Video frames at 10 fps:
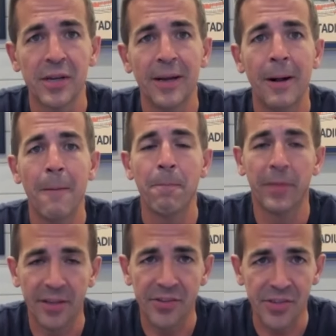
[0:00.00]
This
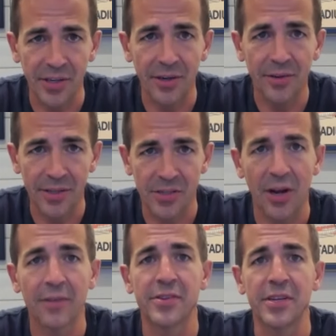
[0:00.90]
year, this
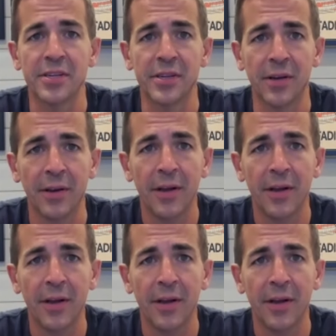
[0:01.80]
offseason,